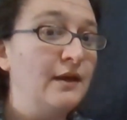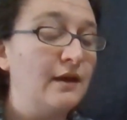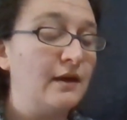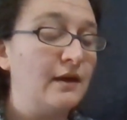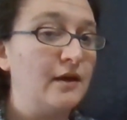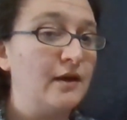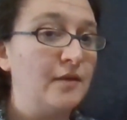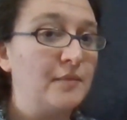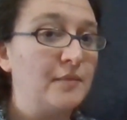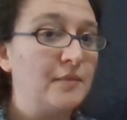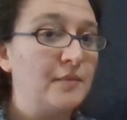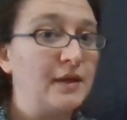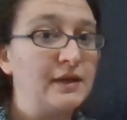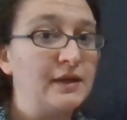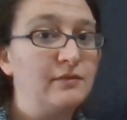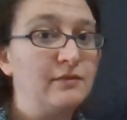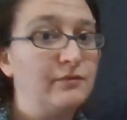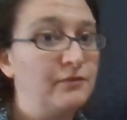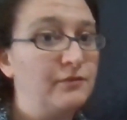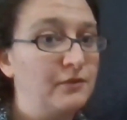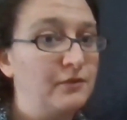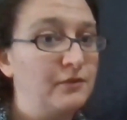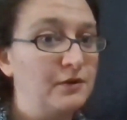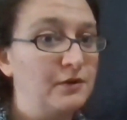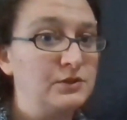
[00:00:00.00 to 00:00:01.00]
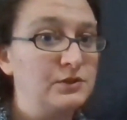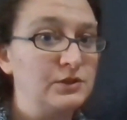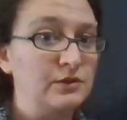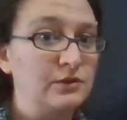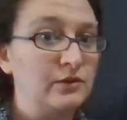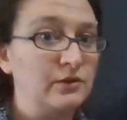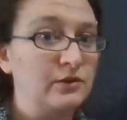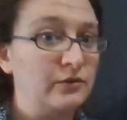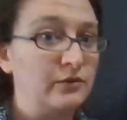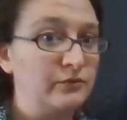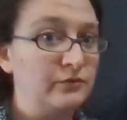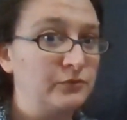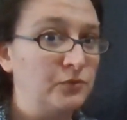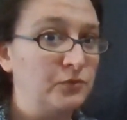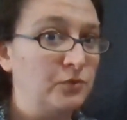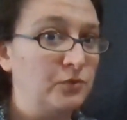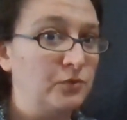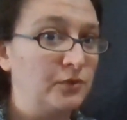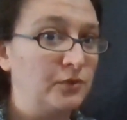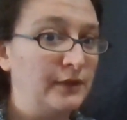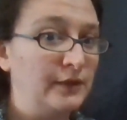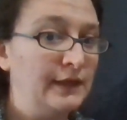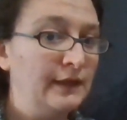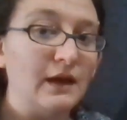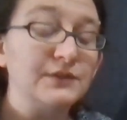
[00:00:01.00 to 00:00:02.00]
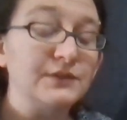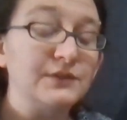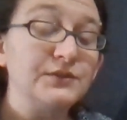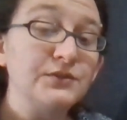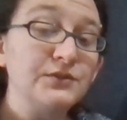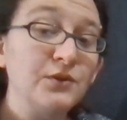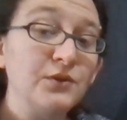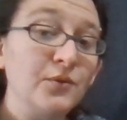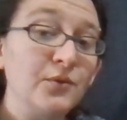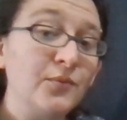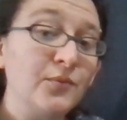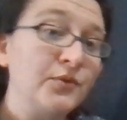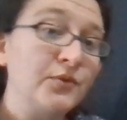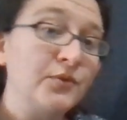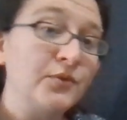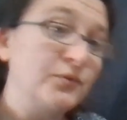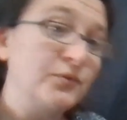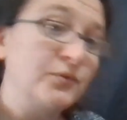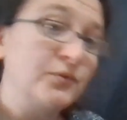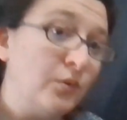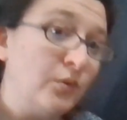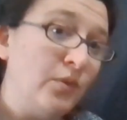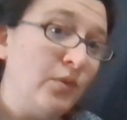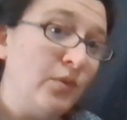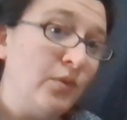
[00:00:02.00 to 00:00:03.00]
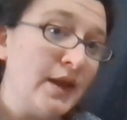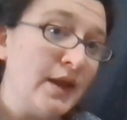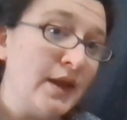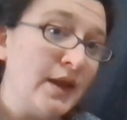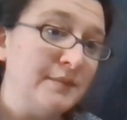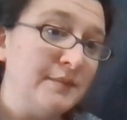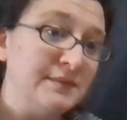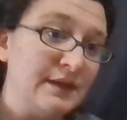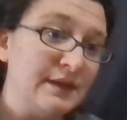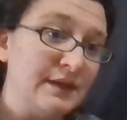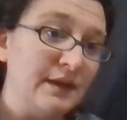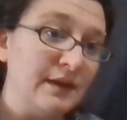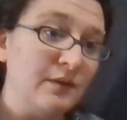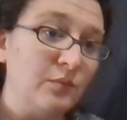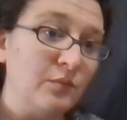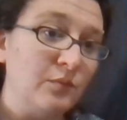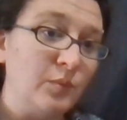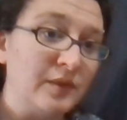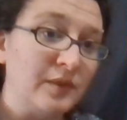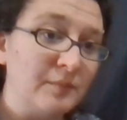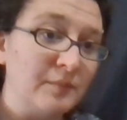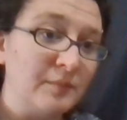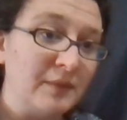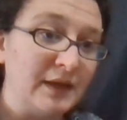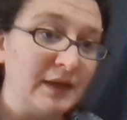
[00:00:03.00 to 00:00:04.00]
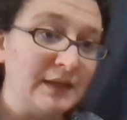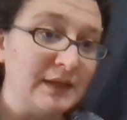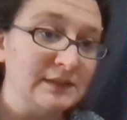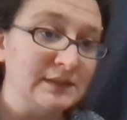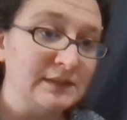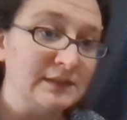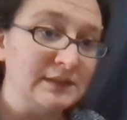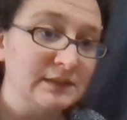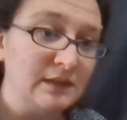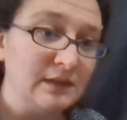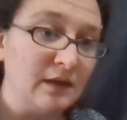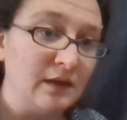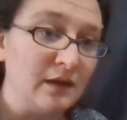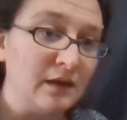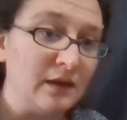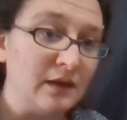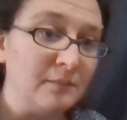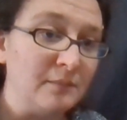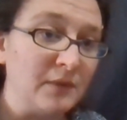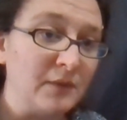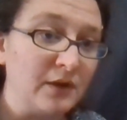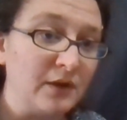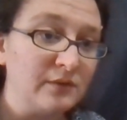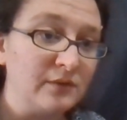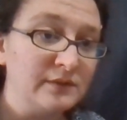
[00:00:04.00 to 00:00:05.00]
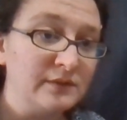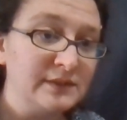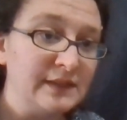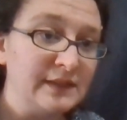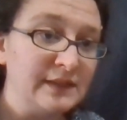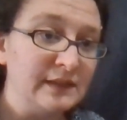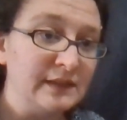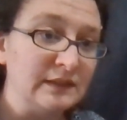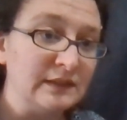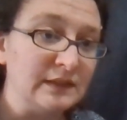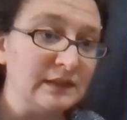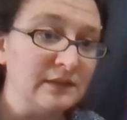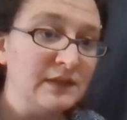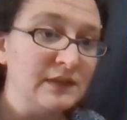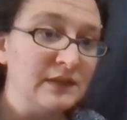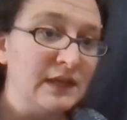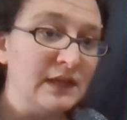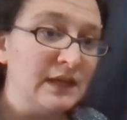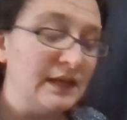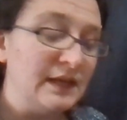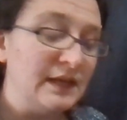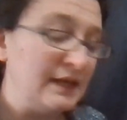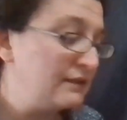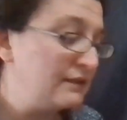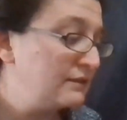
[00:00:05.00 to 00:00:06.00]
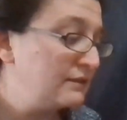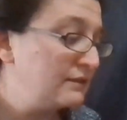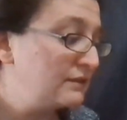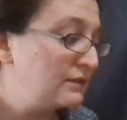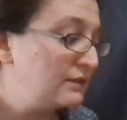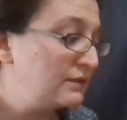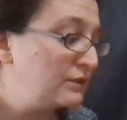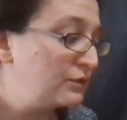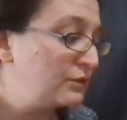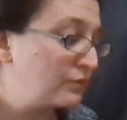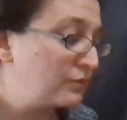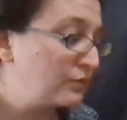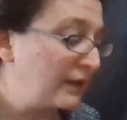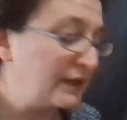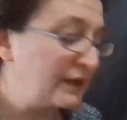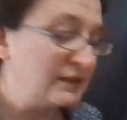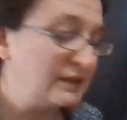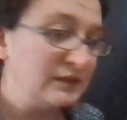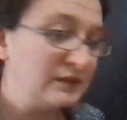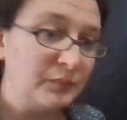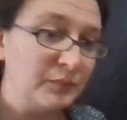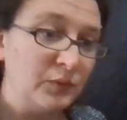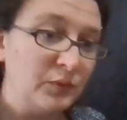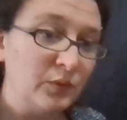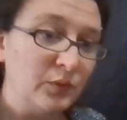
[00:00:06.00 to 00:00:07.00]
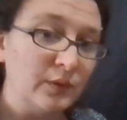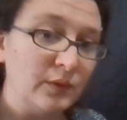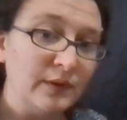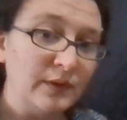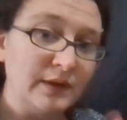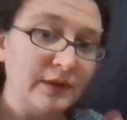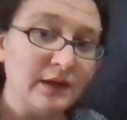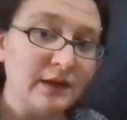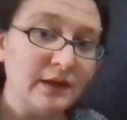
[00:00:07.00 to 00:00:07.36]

any furniture or flooring. So the goal that I'm setting with my model ski lift is to transport